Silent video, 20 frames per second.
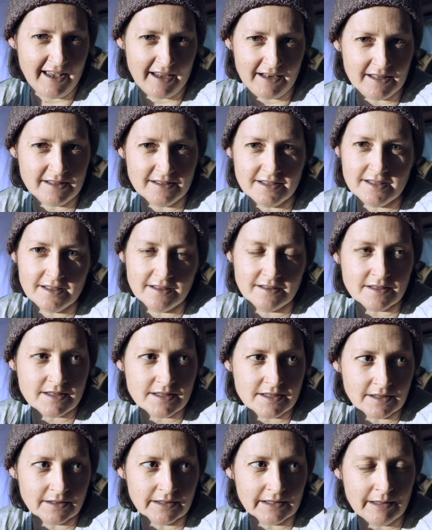incident's
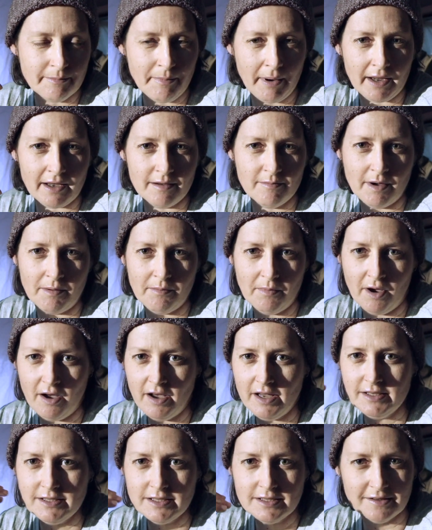still in the back of my
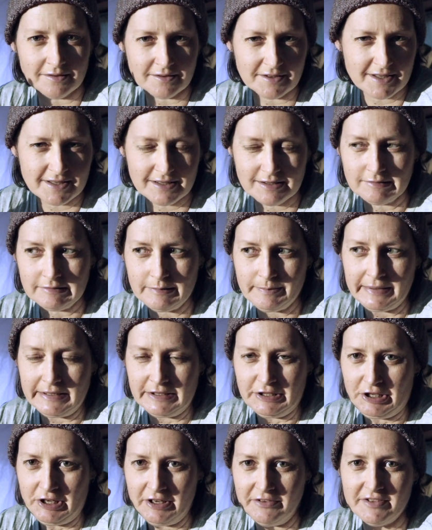mind, and I was still a
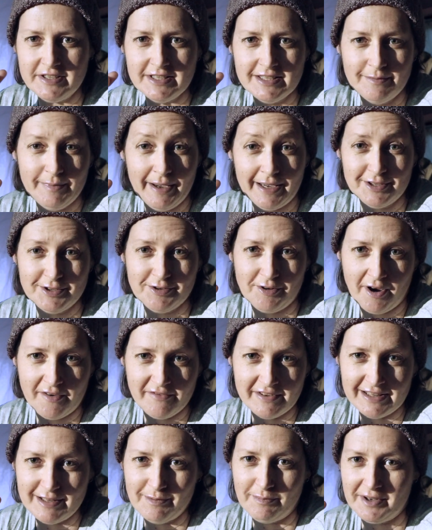bit nervous about
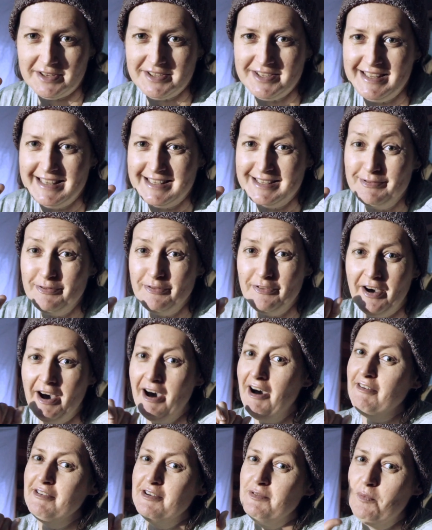driving the bus this
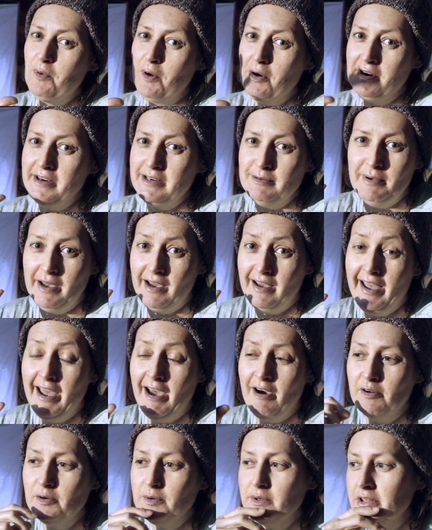far and worried about
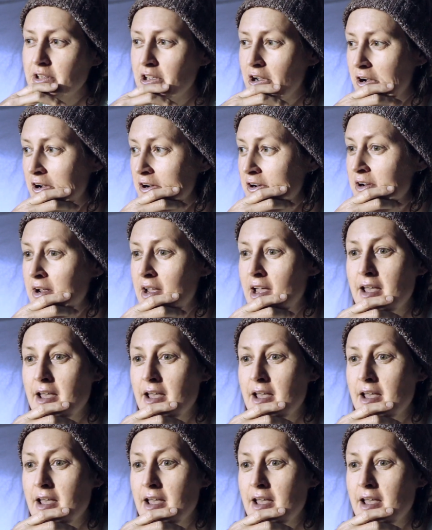how it would go.